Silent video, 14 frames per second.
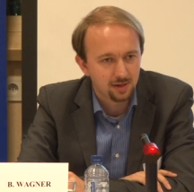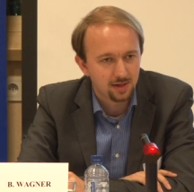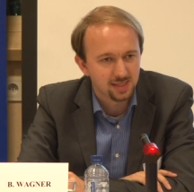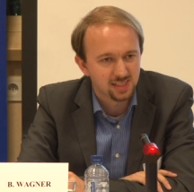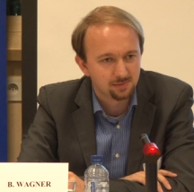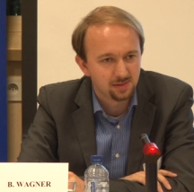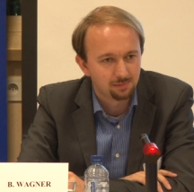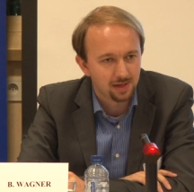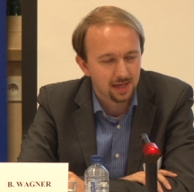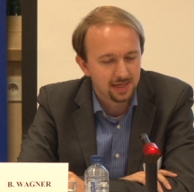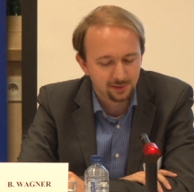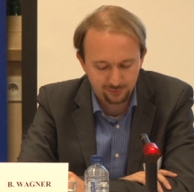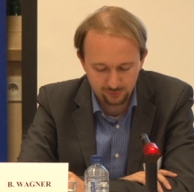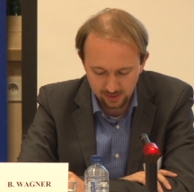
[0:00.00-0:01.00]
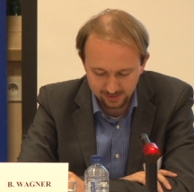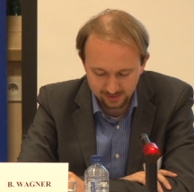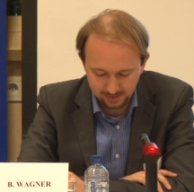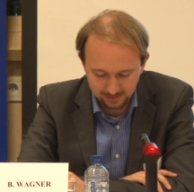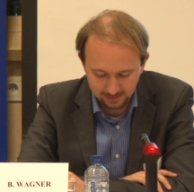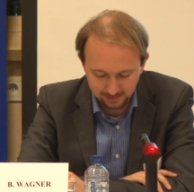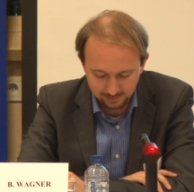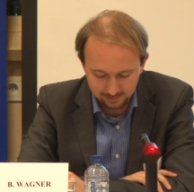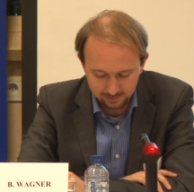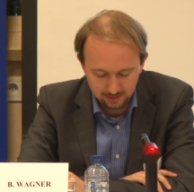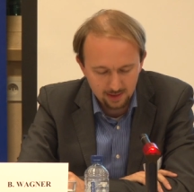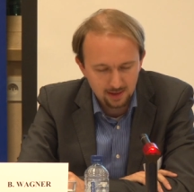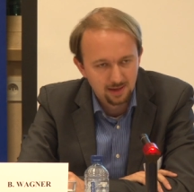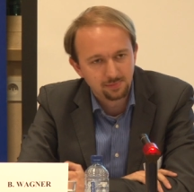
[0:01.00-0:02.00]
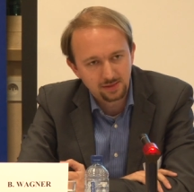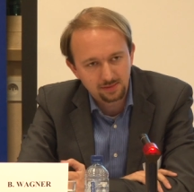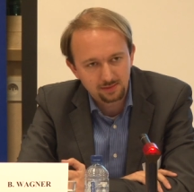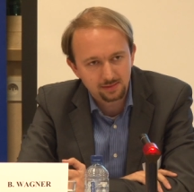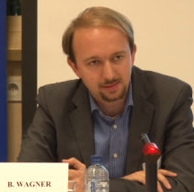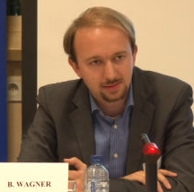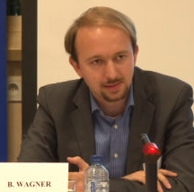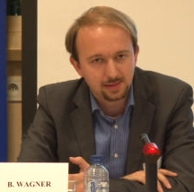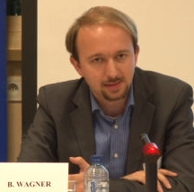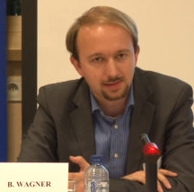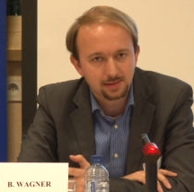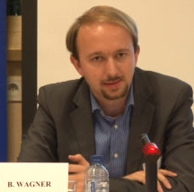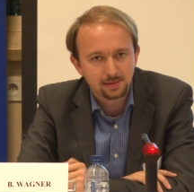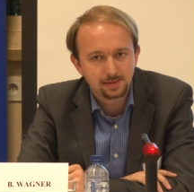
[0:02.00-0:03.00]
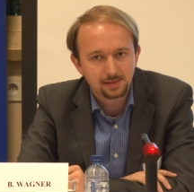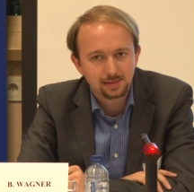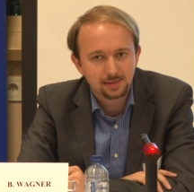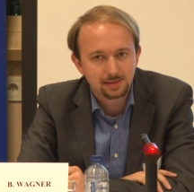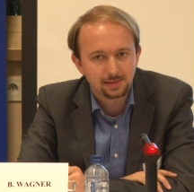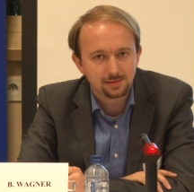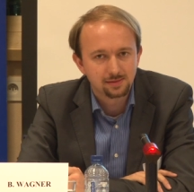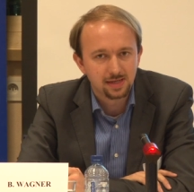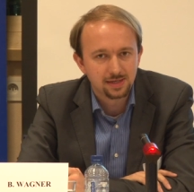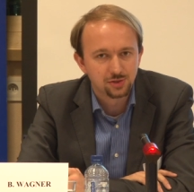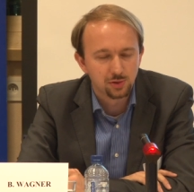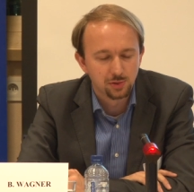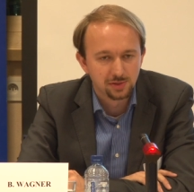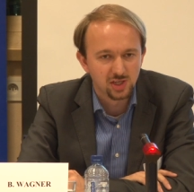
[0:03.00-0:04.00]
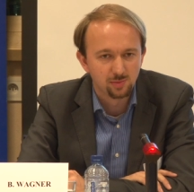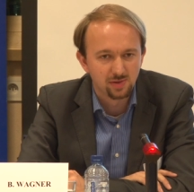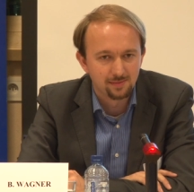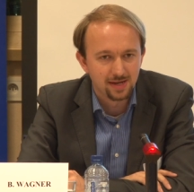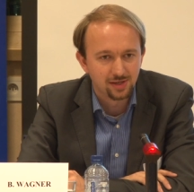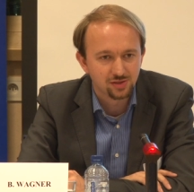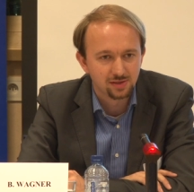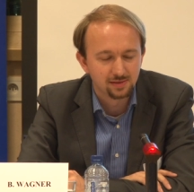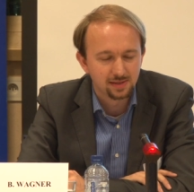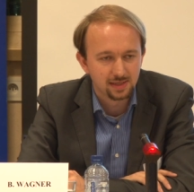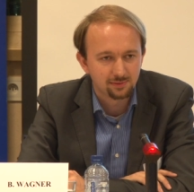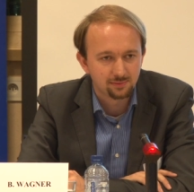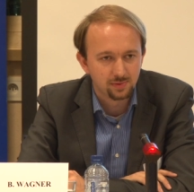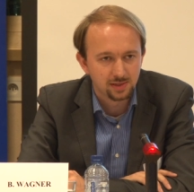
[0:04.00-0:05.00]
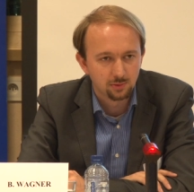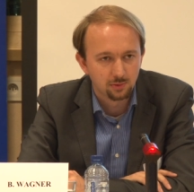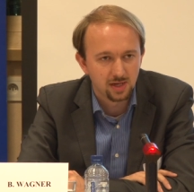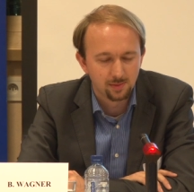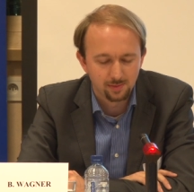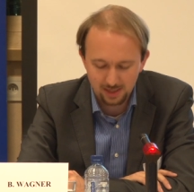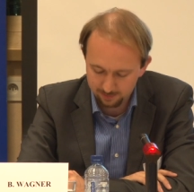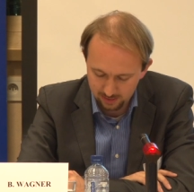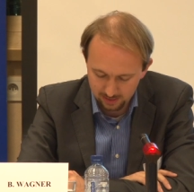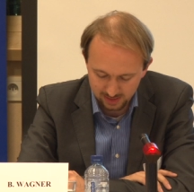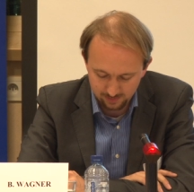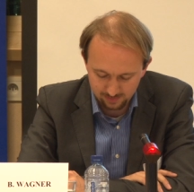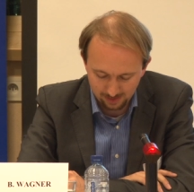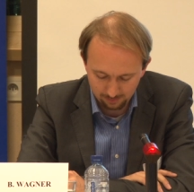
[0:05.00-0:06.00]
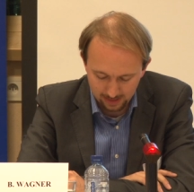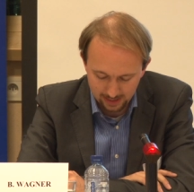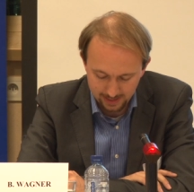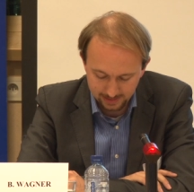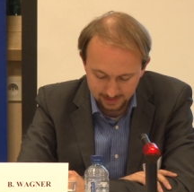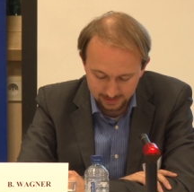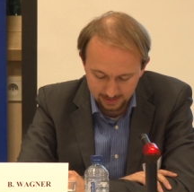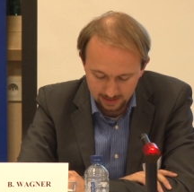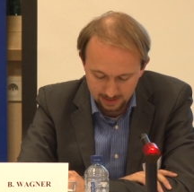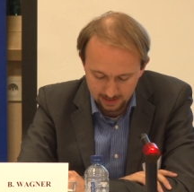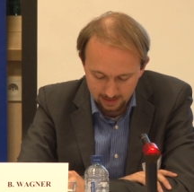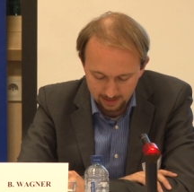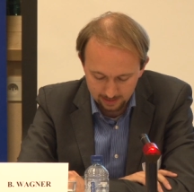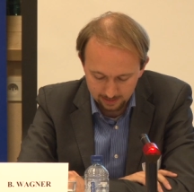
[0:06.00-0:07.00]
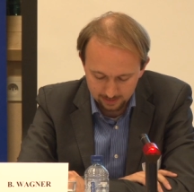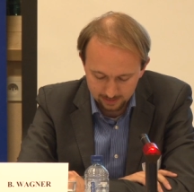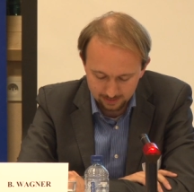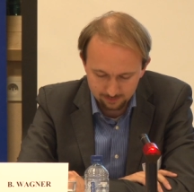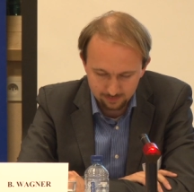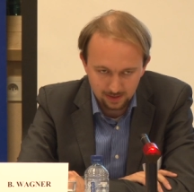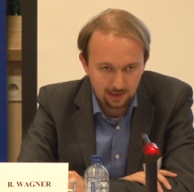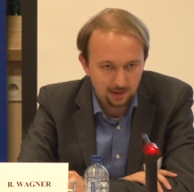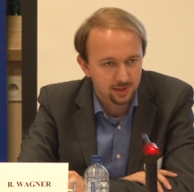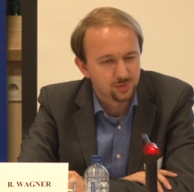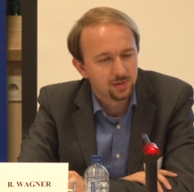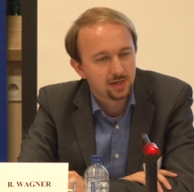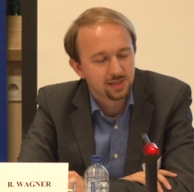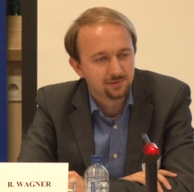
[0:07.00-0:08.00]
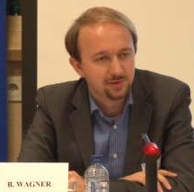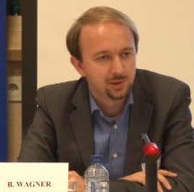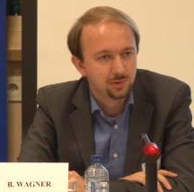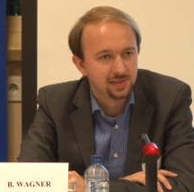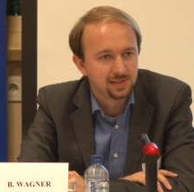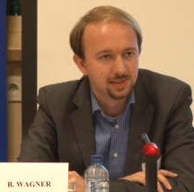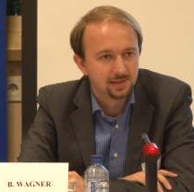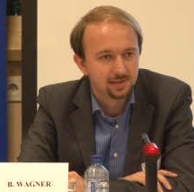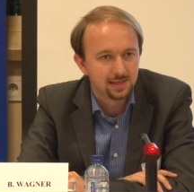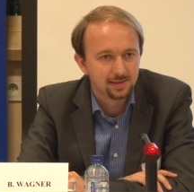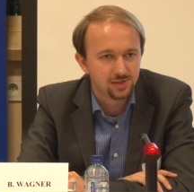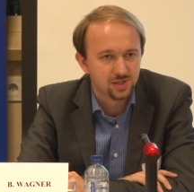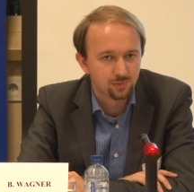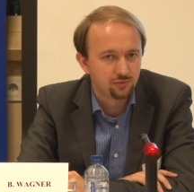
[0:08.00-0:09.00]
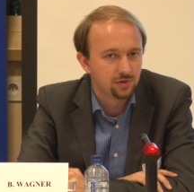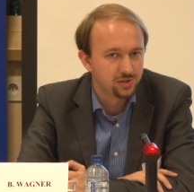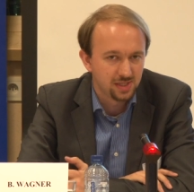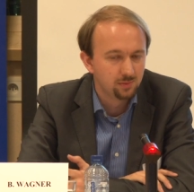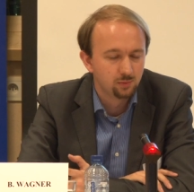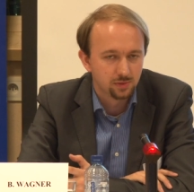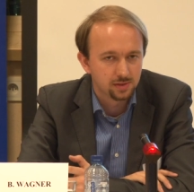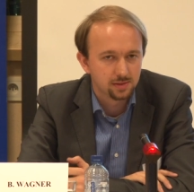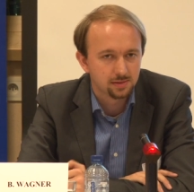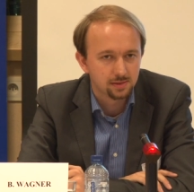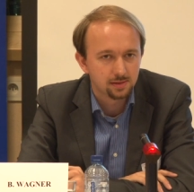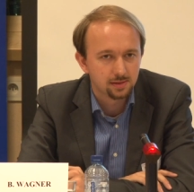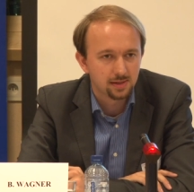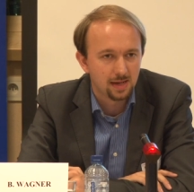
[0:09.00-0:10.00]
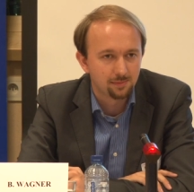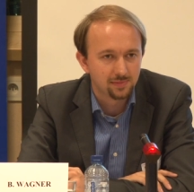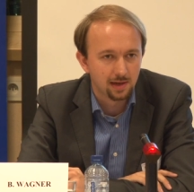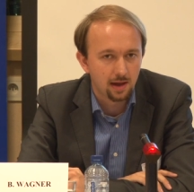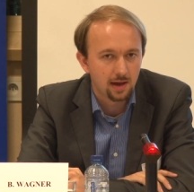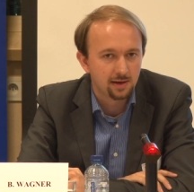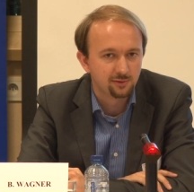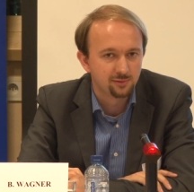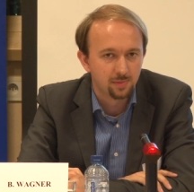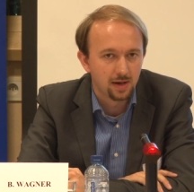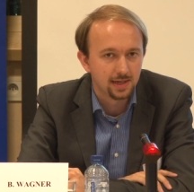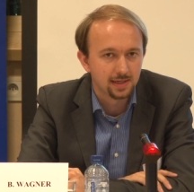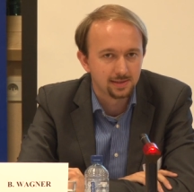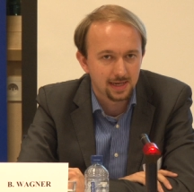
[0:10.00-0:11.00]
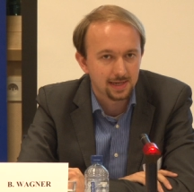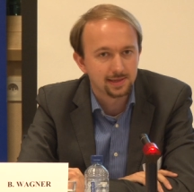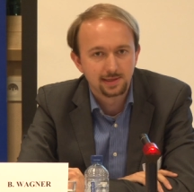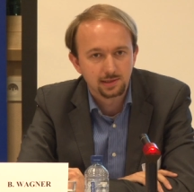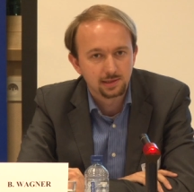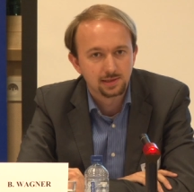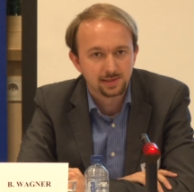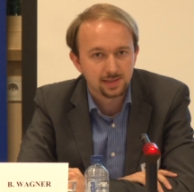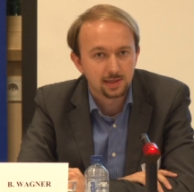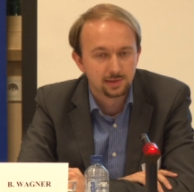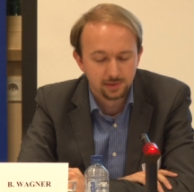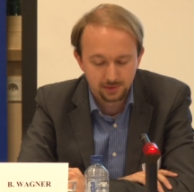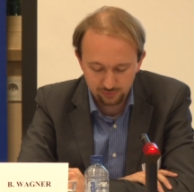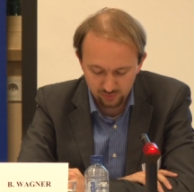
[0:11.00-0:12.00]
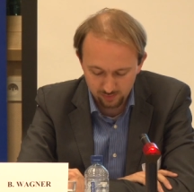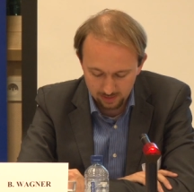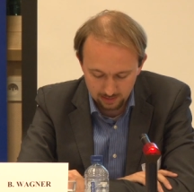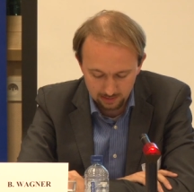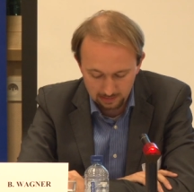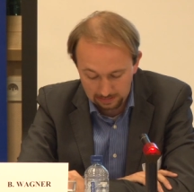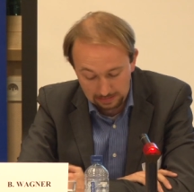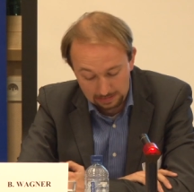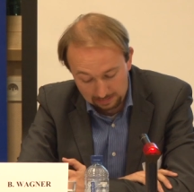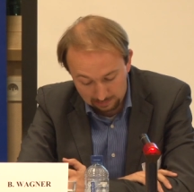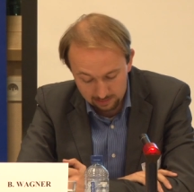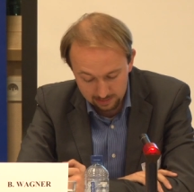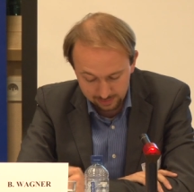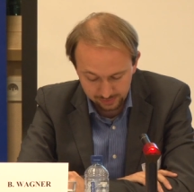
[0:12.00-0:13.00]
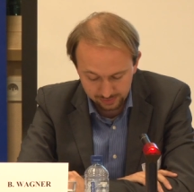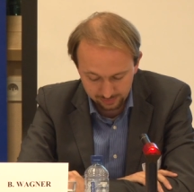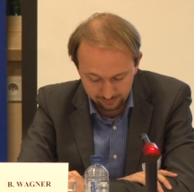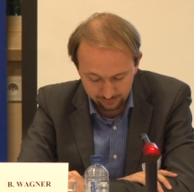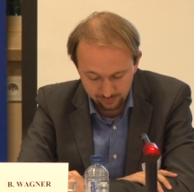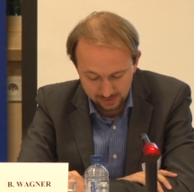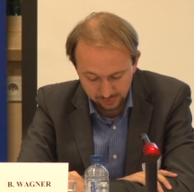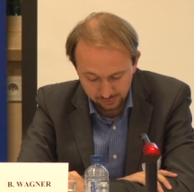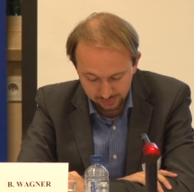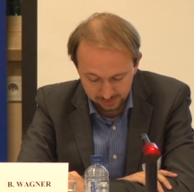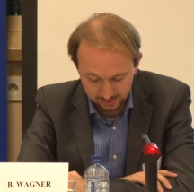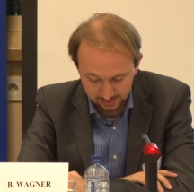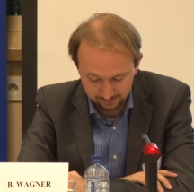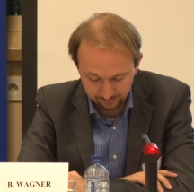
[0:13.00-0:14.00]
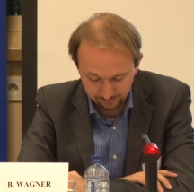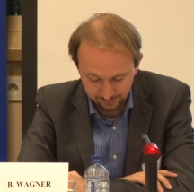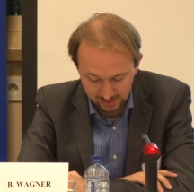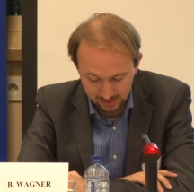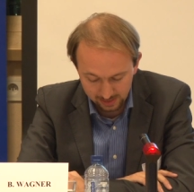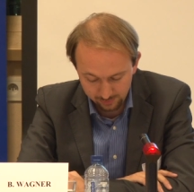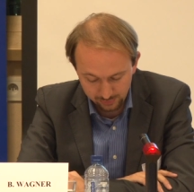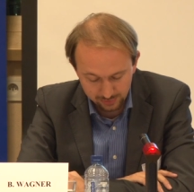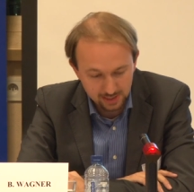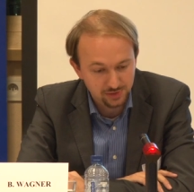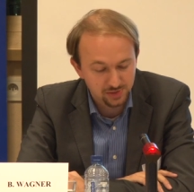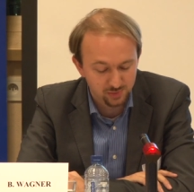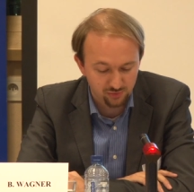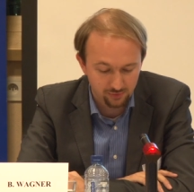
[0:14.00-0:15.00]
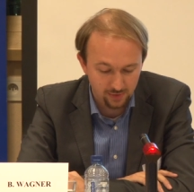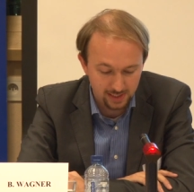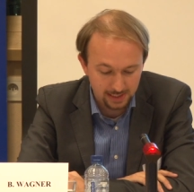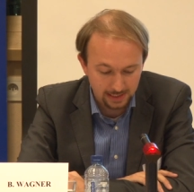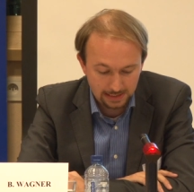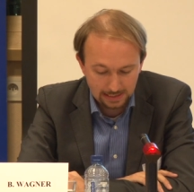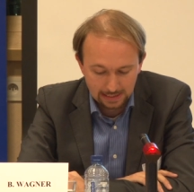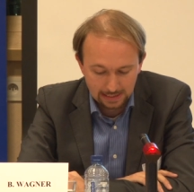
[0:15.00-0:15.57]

a part to be played for ICTs, but it then should also be mentioned that if we're talking about parts being played, a large part of the Tunisian censorship regime was kept alive by technical consultants from a large French telecommunications provider.